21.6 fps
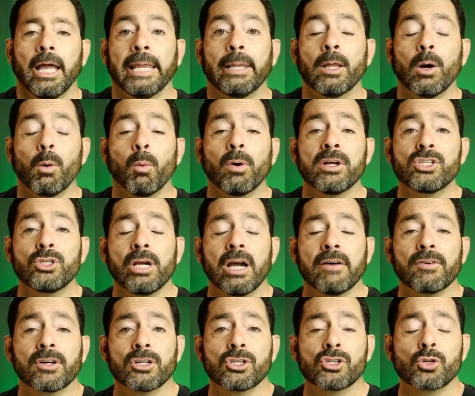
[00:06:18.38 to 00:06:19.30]
Now, once you
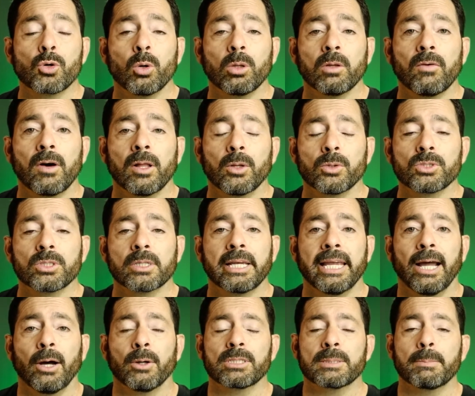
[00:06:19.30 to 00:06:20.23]
have a control of all those
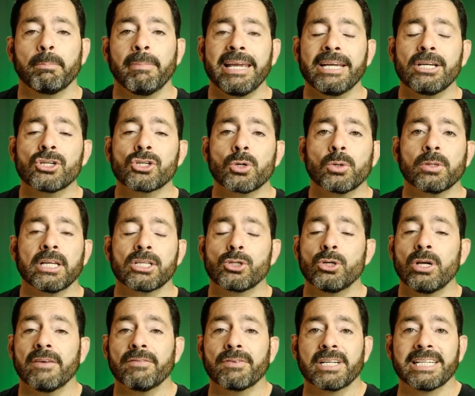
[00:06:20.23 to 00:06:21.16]
accounts, make sure that
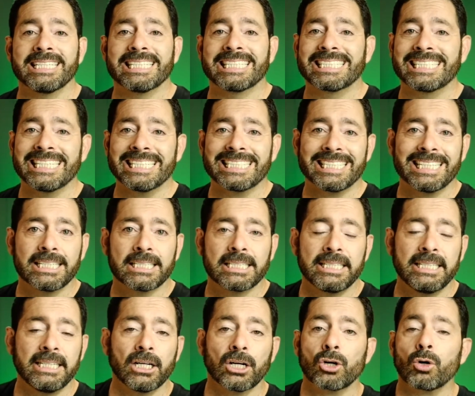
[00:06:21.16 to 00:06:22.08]
you have
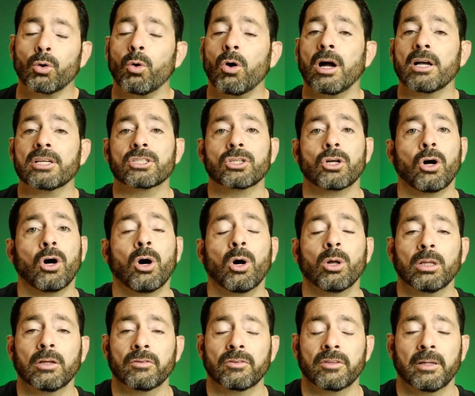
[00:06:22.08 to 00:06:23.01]
consistency across
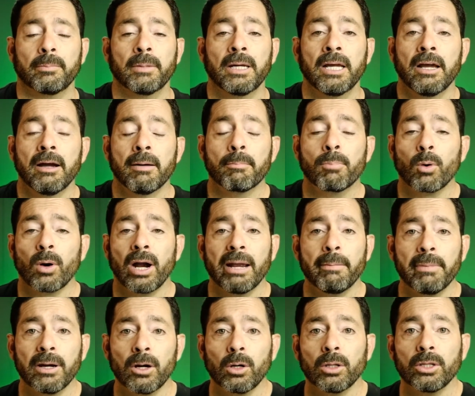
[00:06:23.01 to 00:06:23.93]
all of them.
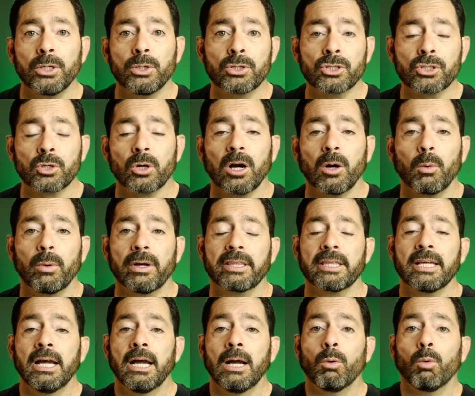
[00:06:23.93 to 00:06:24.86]
Primarily, you start with,
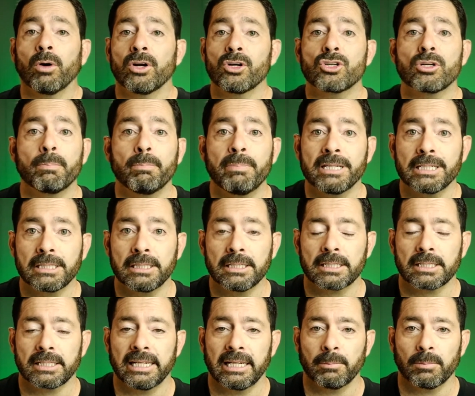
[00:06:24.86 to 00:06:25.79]
what does your
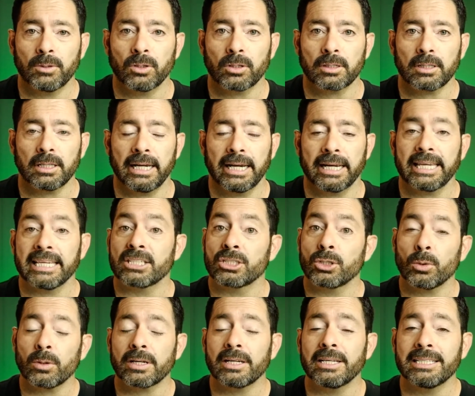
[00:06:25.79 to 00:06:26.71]
business name look like? Is
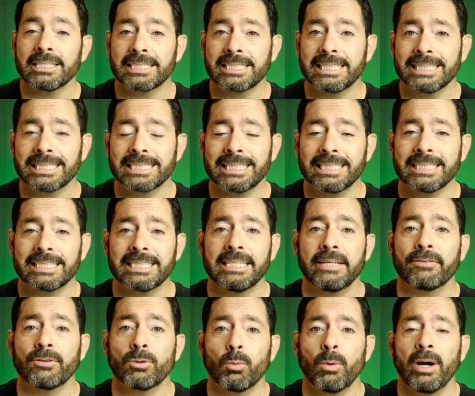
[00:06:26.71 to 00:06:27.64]
there a consistency
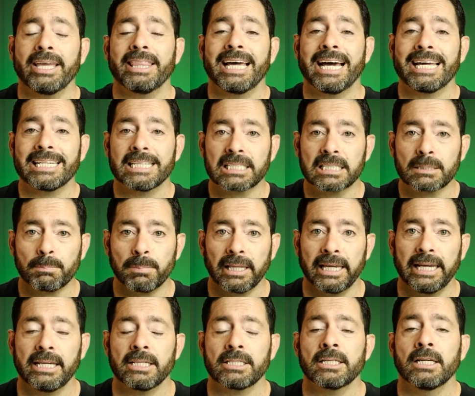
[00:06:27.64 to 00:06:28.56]
of the way that
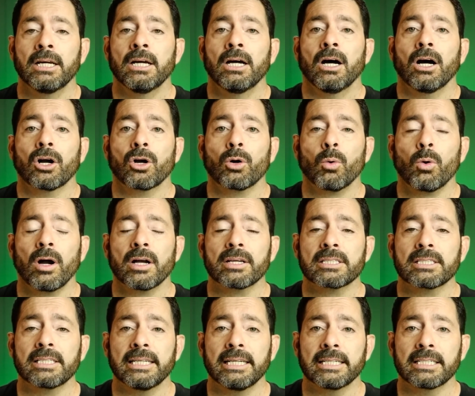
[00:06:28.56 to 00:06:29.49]
displays
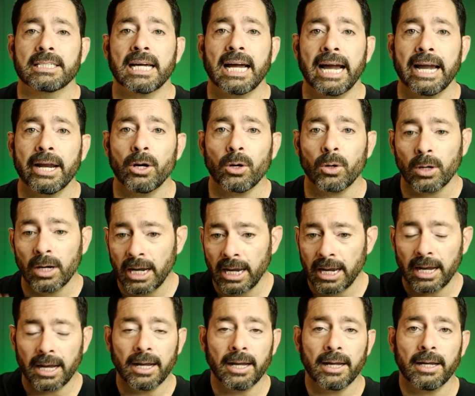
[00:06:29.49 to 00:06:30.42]
across the entire
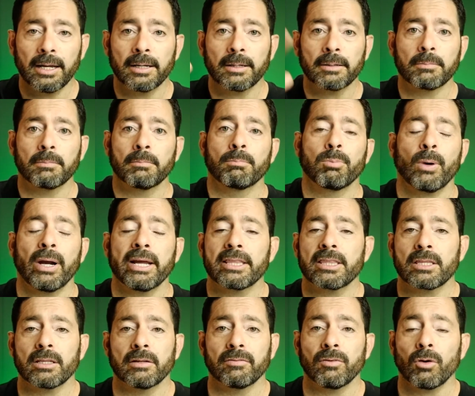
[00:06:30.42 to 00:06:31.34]
uh,
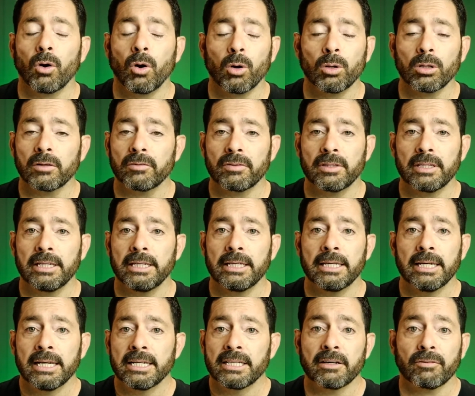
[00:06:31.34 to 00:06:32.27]
breadth of all of
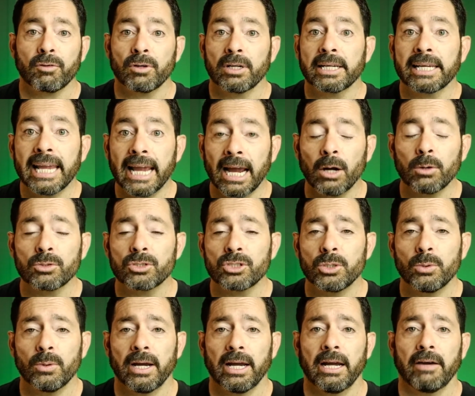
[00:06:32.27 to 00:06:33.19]
the different accounts
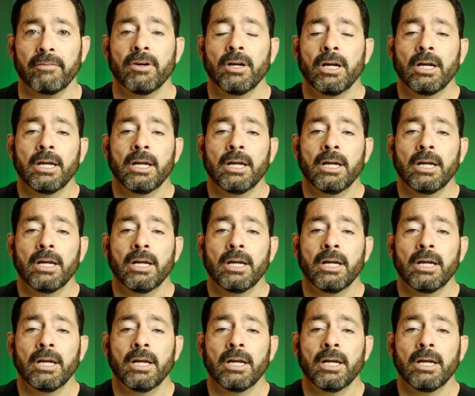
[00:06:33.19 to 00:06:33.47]
you have?